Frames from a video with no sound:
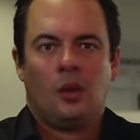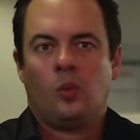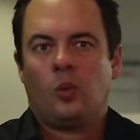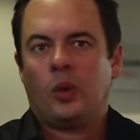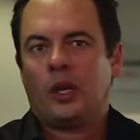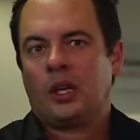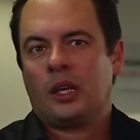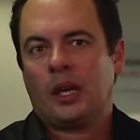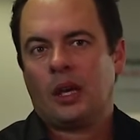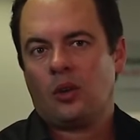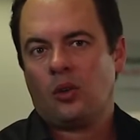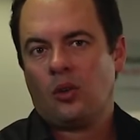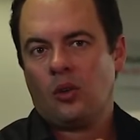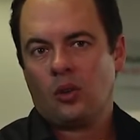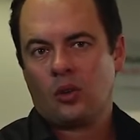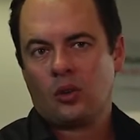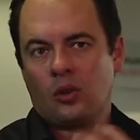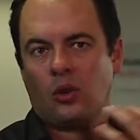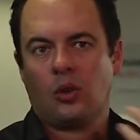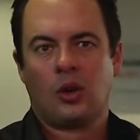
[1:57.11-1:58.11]
we get
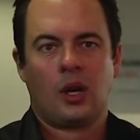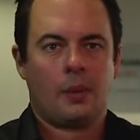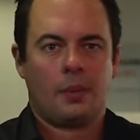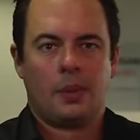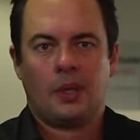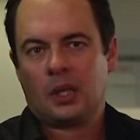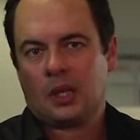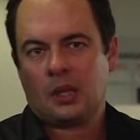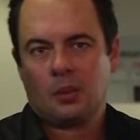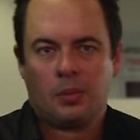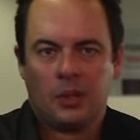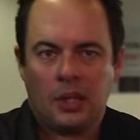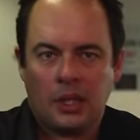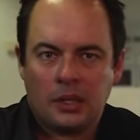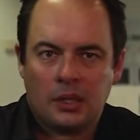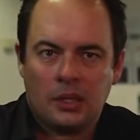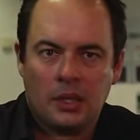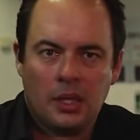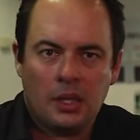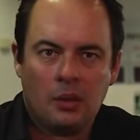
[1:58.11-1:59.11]
all caught up in the
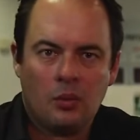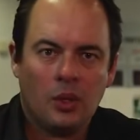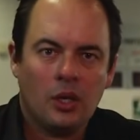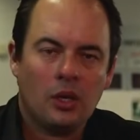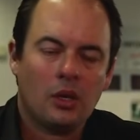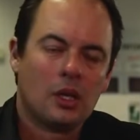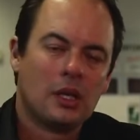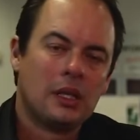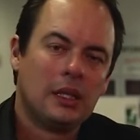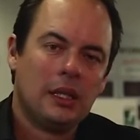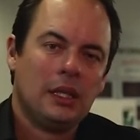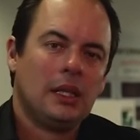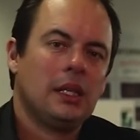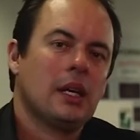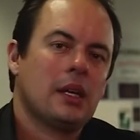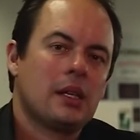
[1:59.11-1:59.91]
complexity. We're not clearly